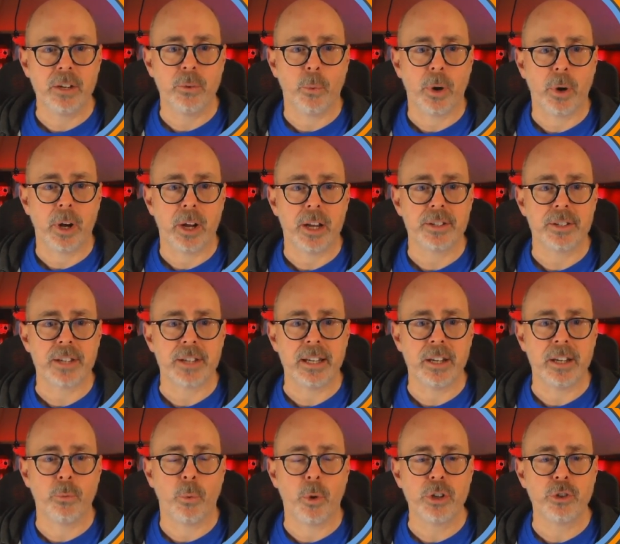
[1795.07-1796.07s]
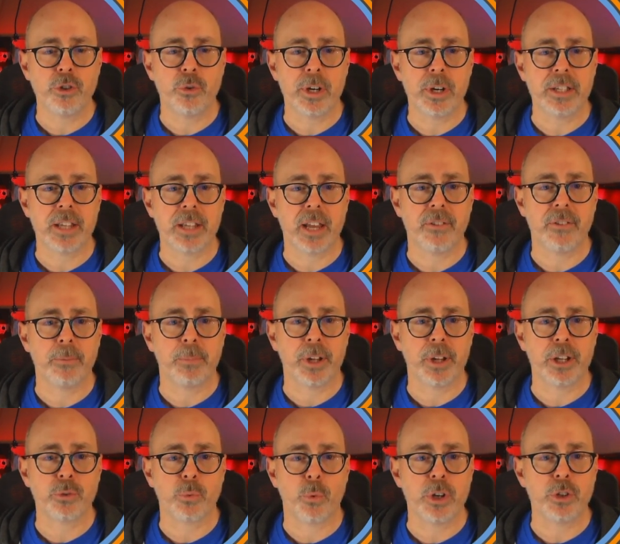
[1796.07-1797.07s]
was I did 127
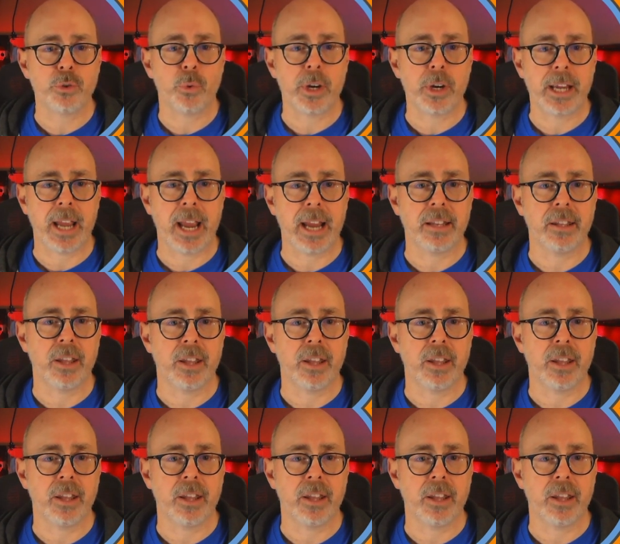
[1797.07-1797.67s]
plus 128.